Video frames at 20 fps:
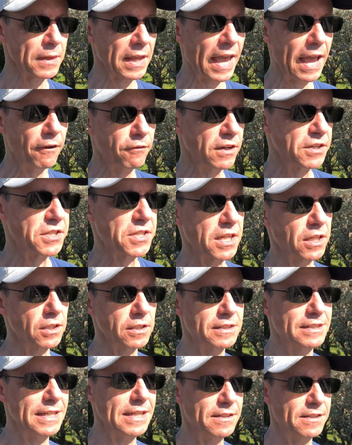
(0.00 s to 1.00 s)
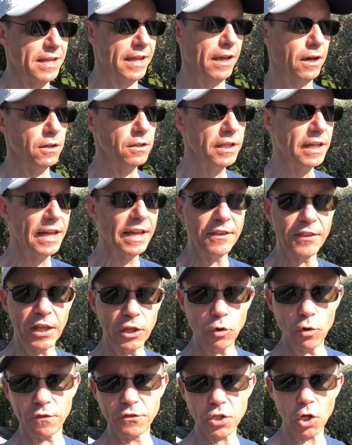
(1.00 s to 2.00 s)
every single detail that
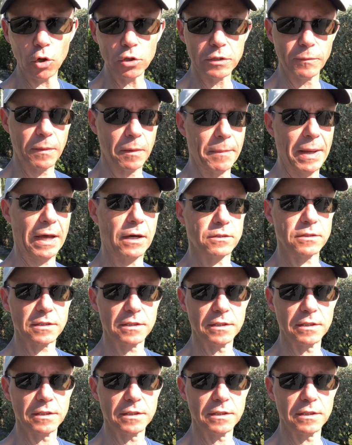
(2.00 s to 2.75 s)
you have told them about.